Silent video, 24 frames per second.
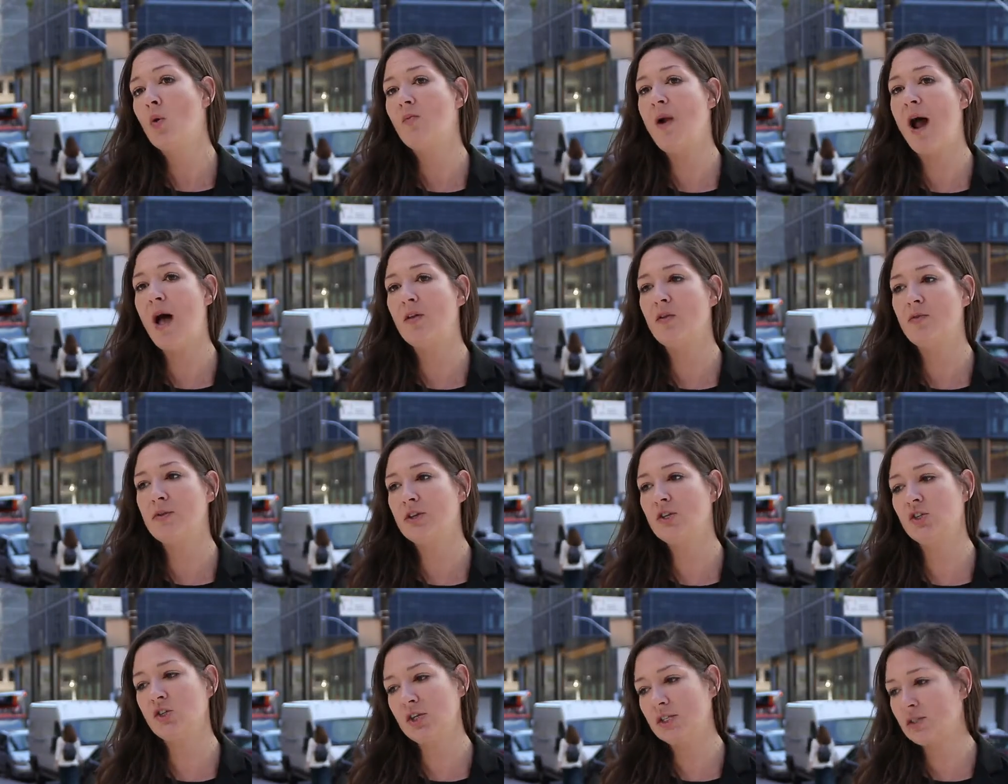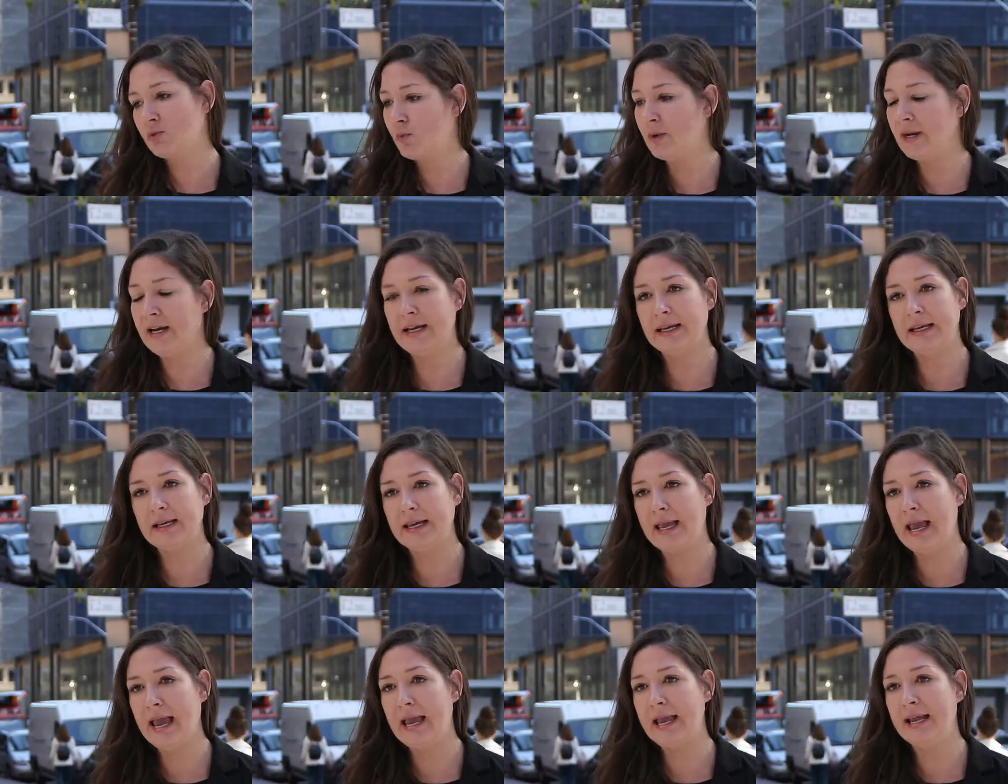rather than just
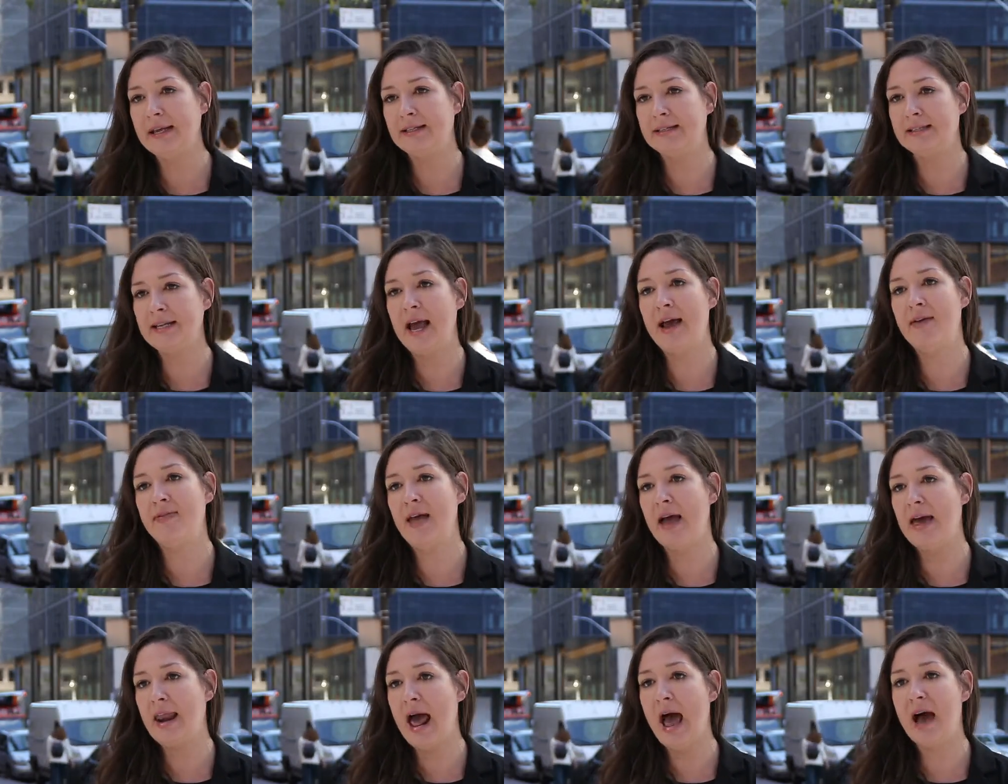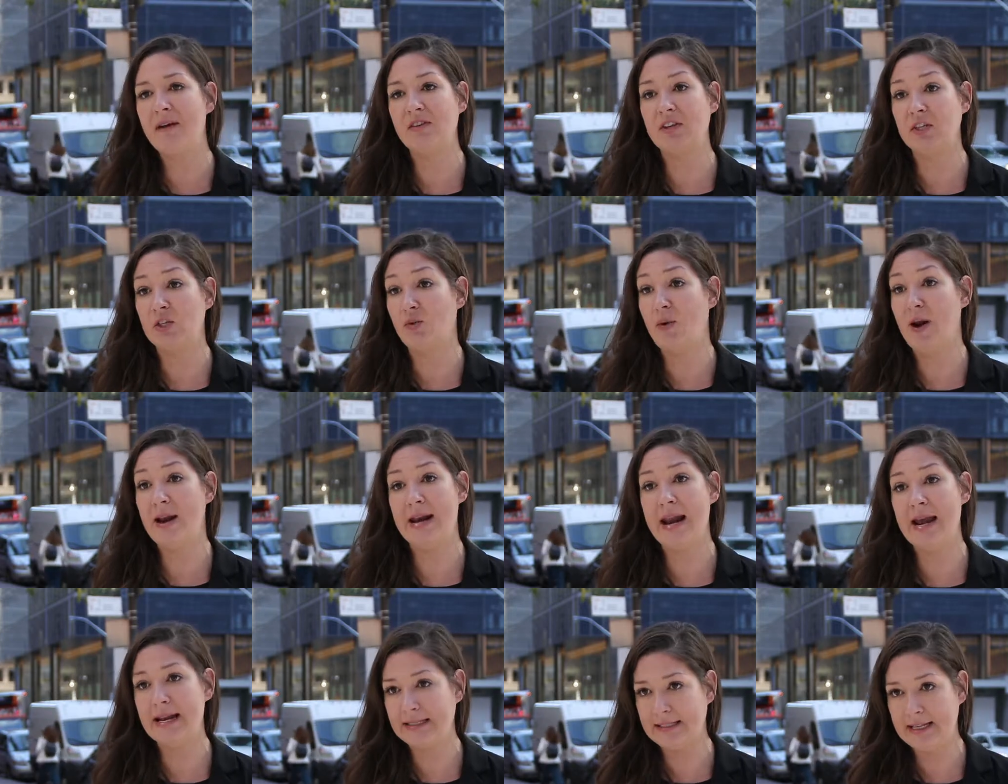reading a case and then having to
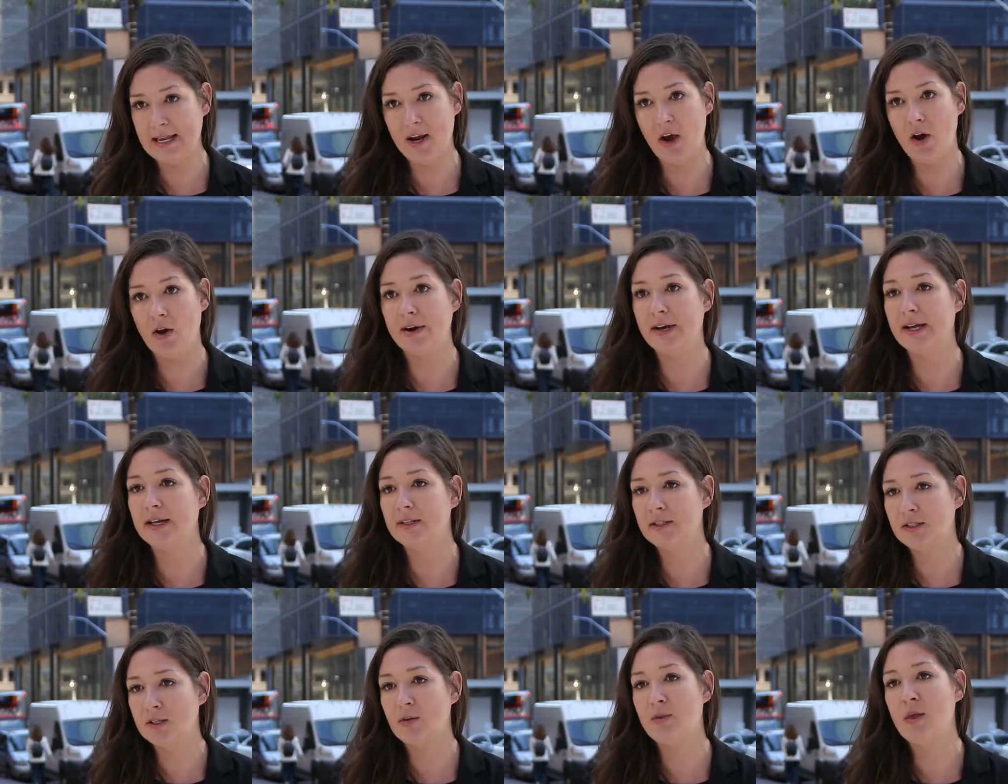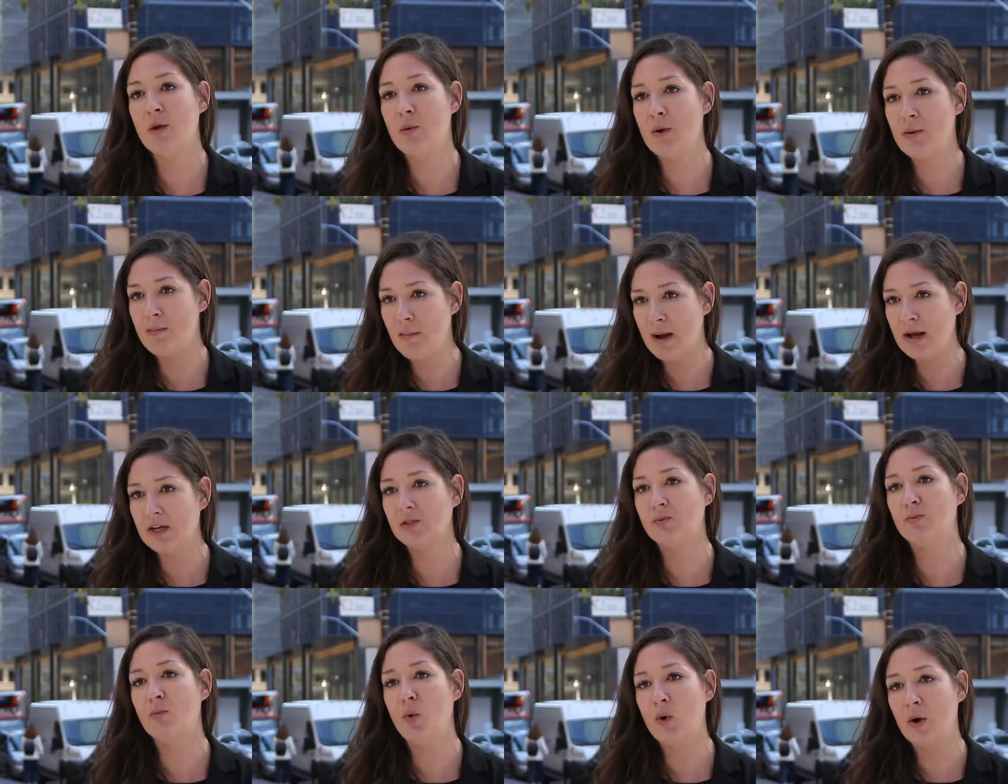write an essay on it. So they were
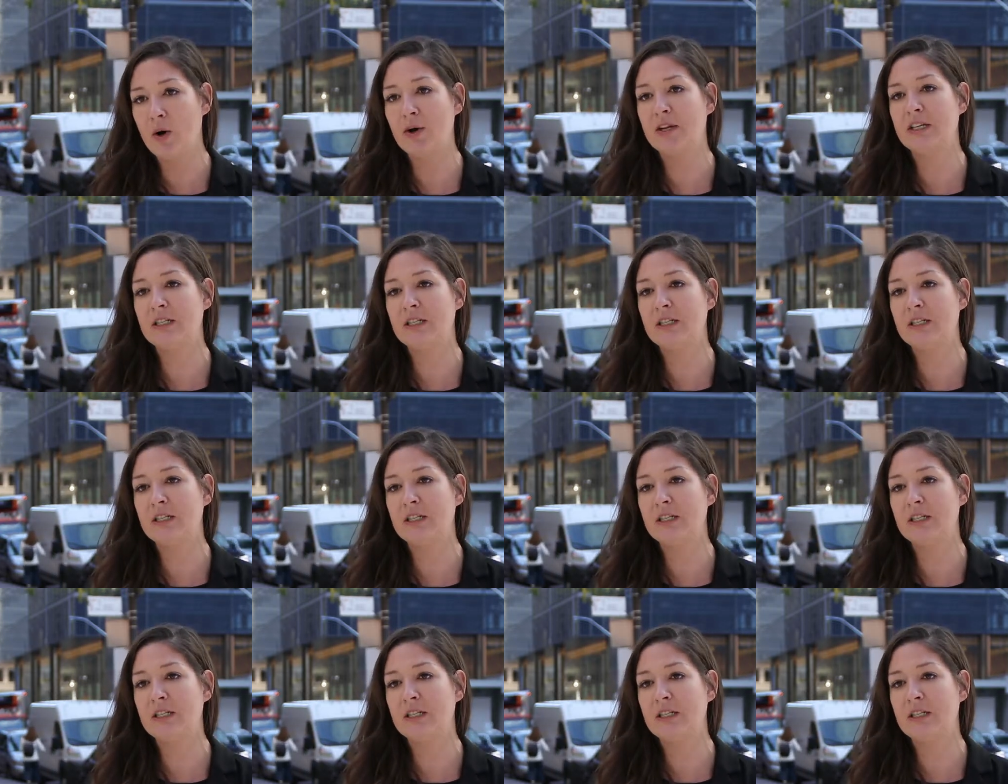much more